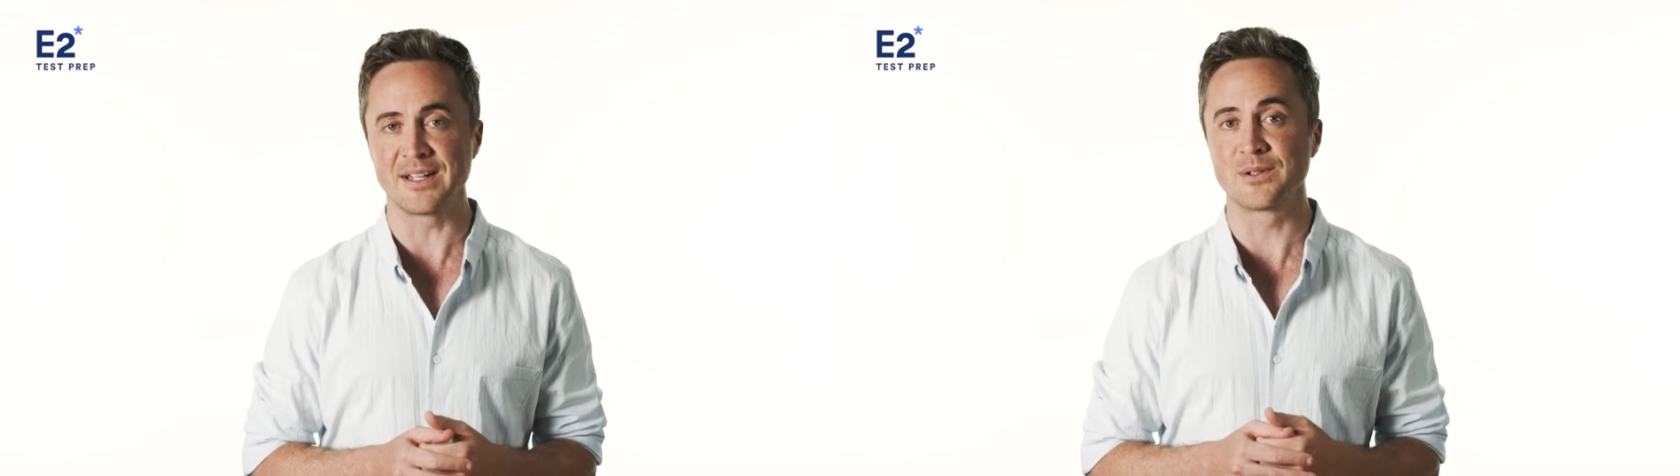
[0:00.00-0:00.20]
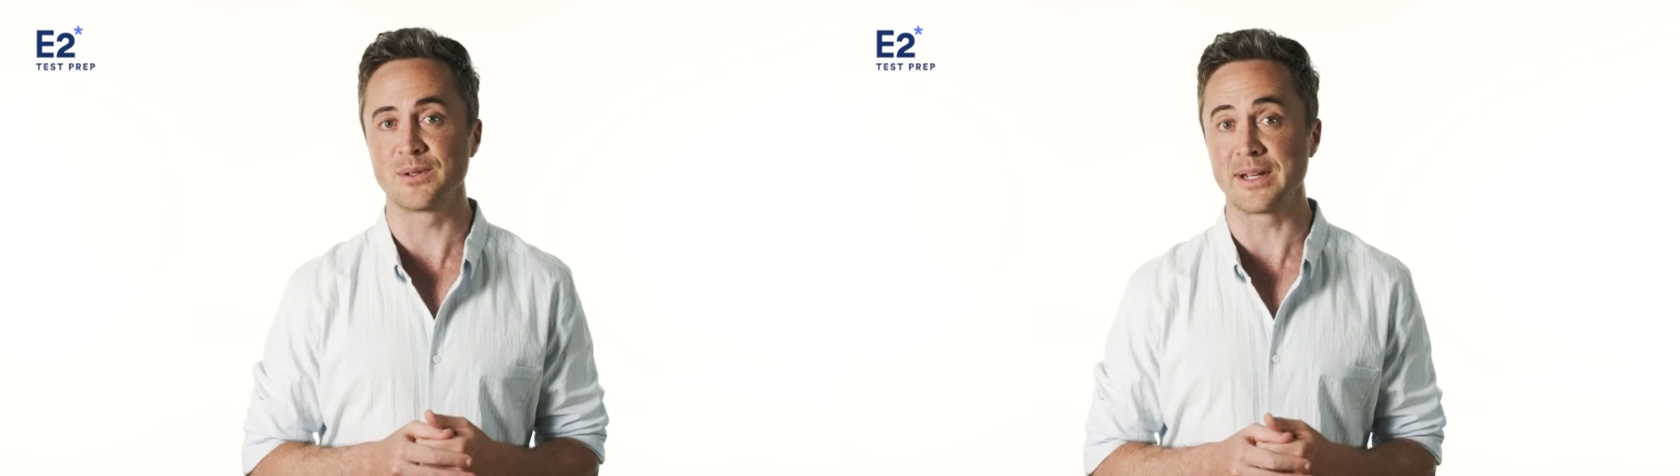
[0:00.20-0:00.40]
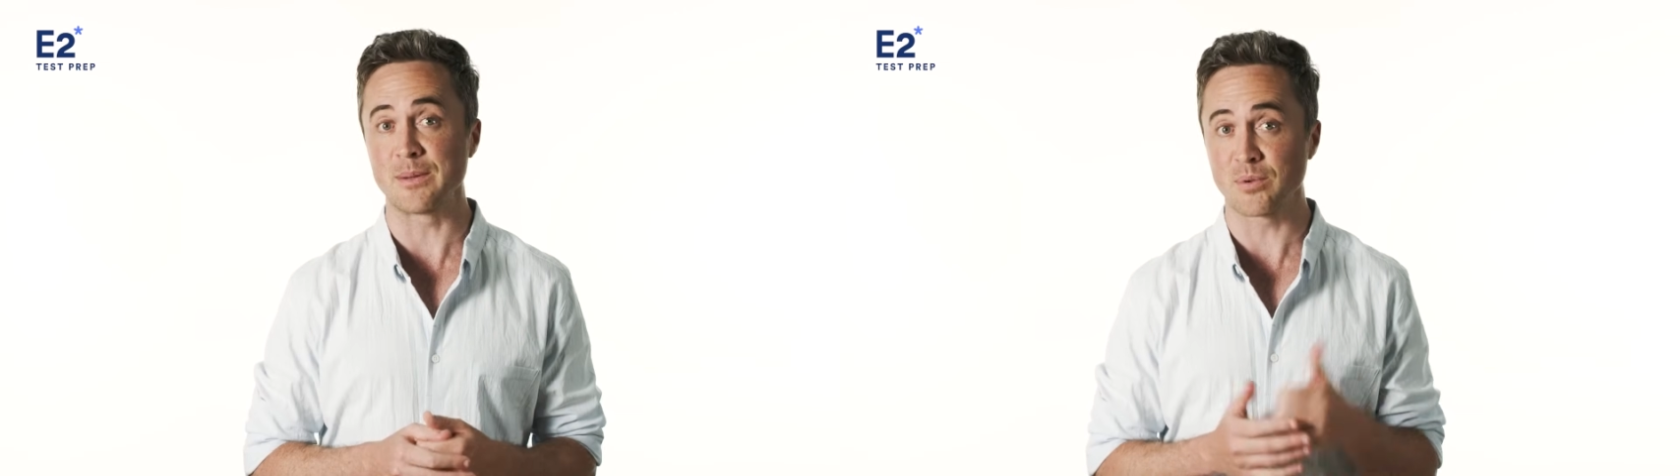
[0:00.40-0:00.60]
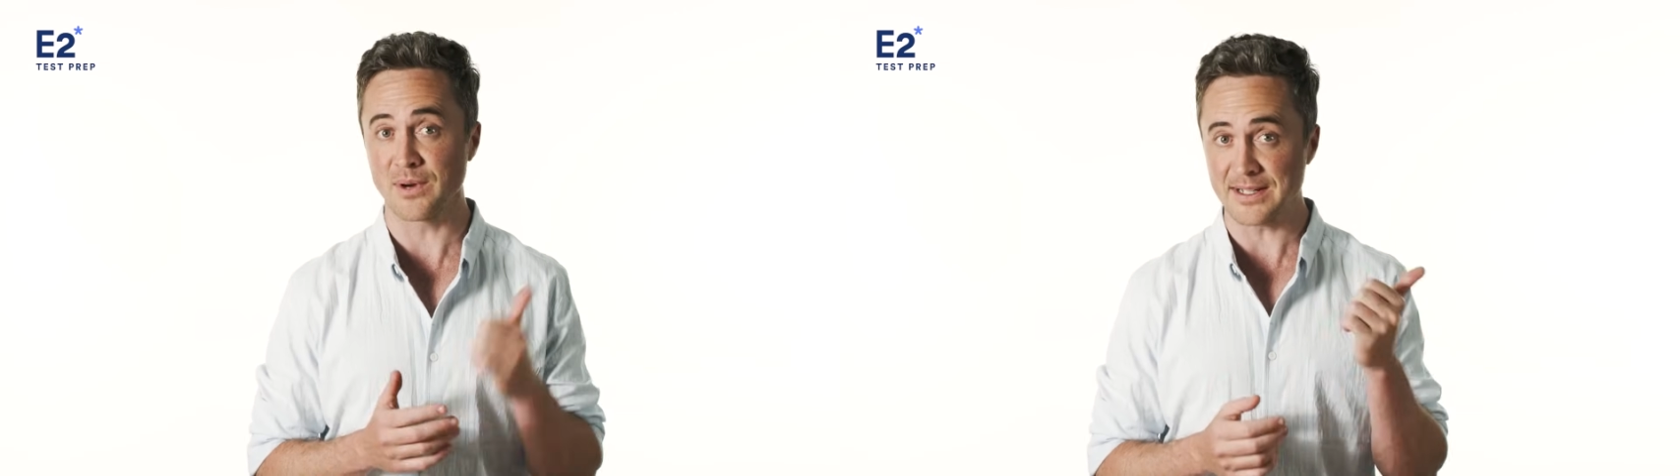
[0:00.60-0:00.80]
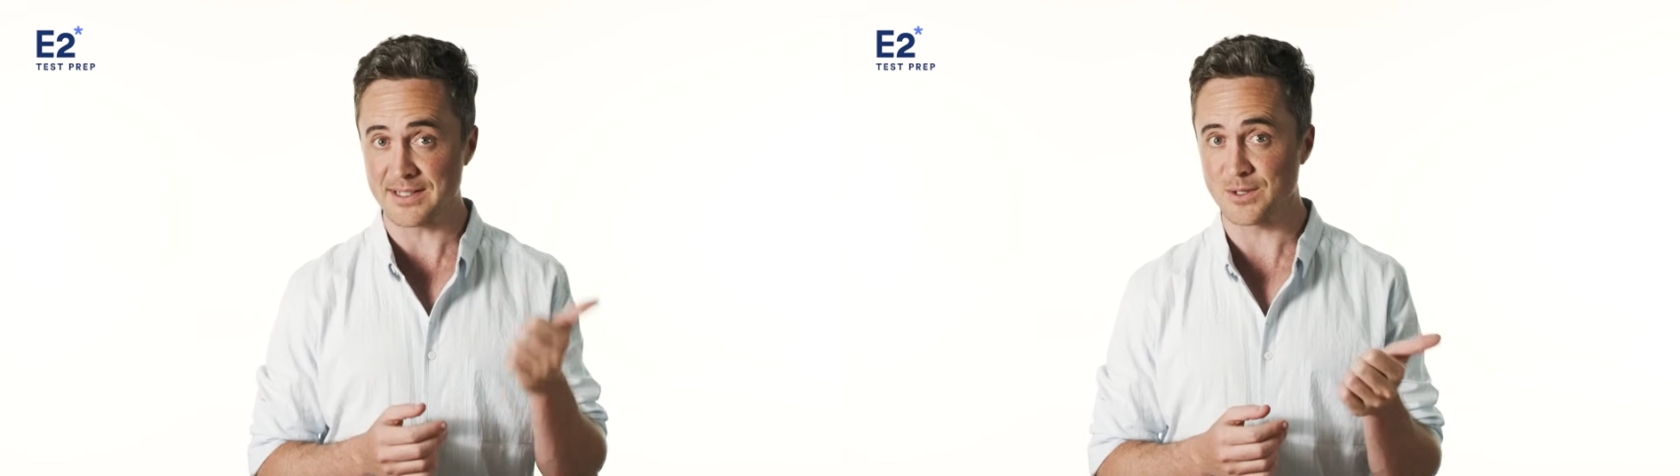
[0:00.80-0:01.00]
including
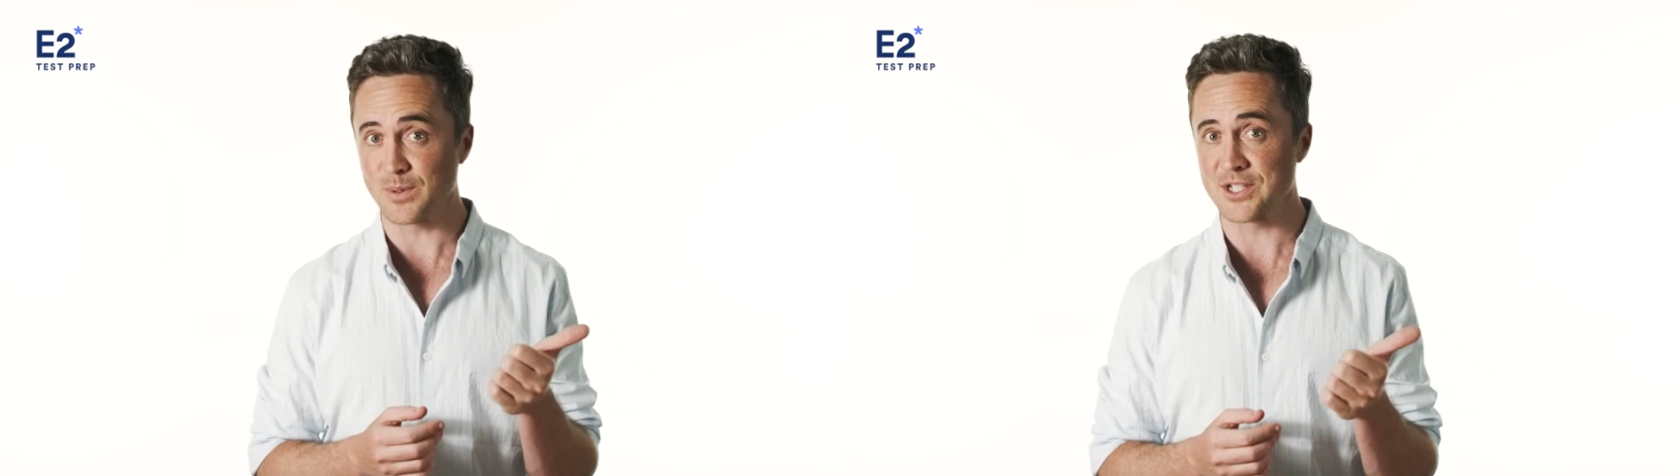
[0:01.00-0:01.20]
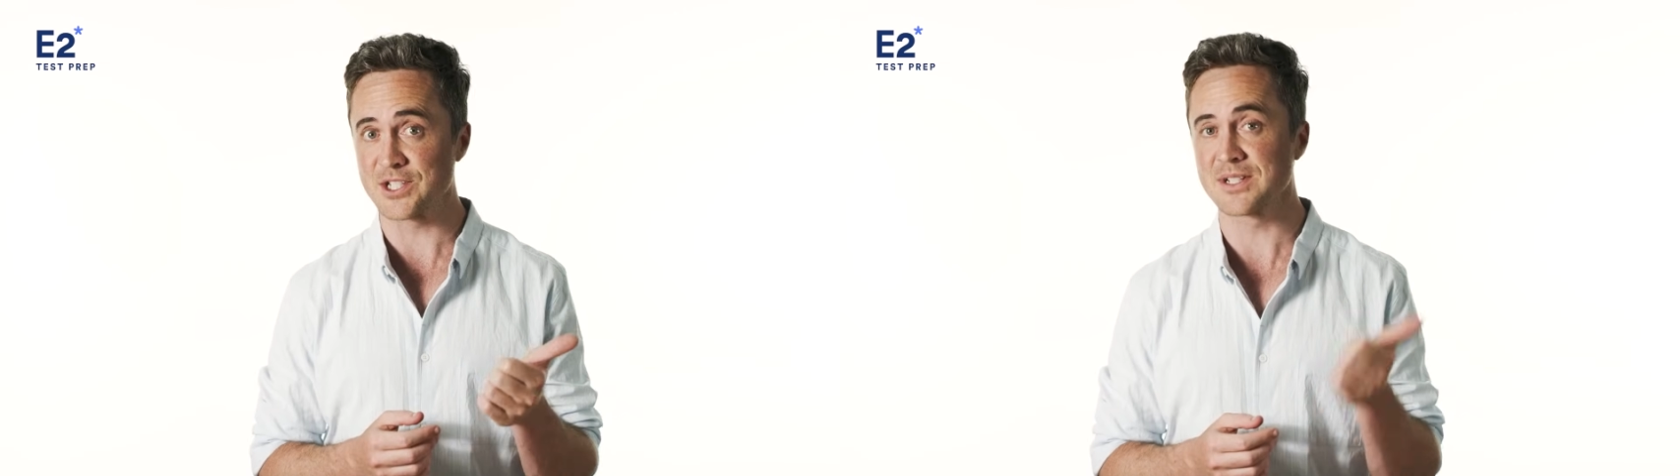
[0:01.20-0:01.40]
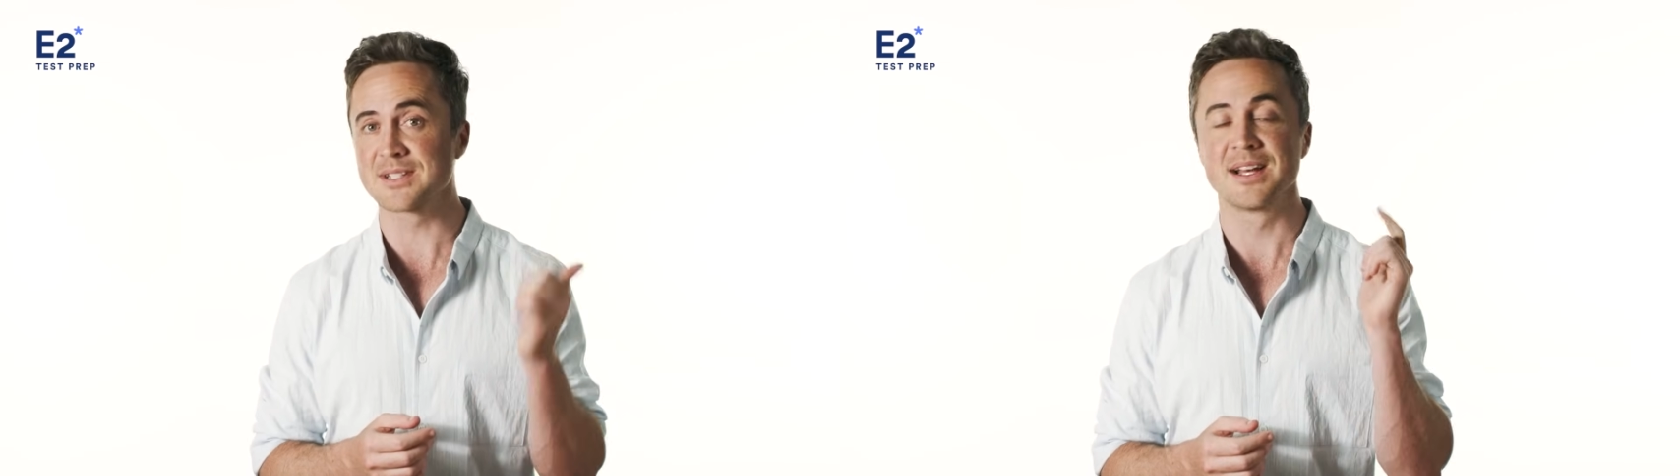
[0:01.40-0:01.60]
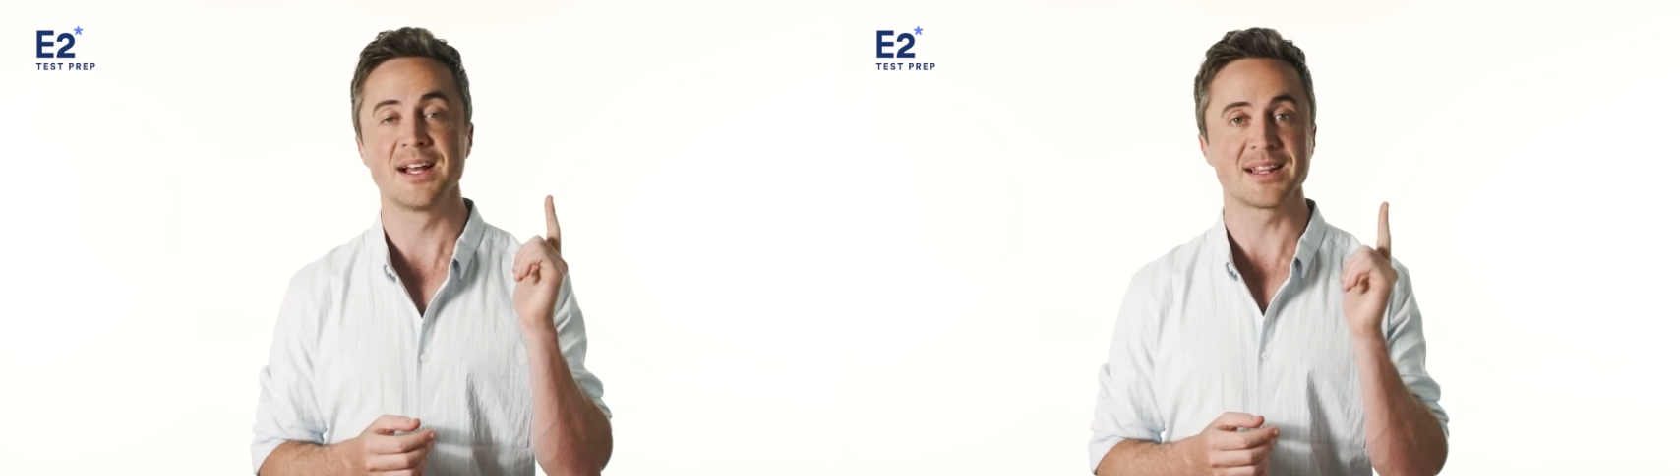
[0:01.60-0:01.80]
practice questions,